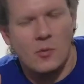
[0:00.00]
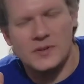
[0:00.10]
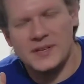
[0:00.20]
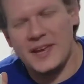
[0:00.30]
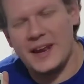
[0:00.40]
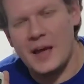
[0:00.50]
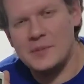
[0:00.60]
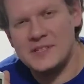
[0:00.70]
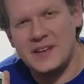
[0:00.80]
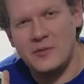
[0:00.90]
Once again,
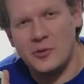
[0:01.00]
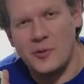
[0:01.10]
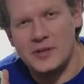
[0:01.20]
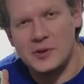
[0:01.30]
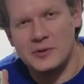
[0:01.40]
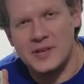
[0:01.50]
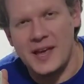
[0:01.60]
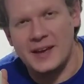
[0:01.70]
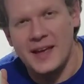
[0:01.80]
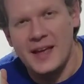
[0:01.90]
I'm Steve with Retro
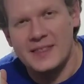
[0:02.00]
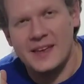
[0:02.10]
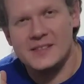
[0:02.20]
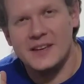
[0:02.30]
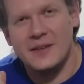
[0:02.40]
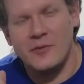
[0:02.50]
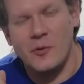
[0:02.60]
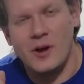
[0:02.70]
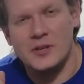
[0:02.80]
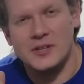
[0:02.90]
Tech. Thanks again
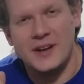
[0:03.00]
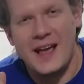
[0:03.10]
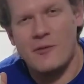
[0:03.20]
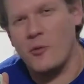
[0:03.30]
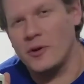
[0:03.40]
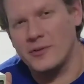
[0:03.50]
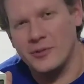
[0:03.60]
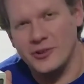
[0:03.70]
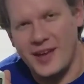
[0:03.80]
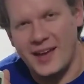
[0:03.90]
for watching and have a
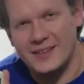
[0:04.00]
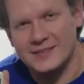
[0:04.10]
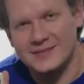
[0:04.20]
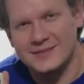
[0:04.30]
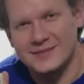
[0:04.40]
wonderful day.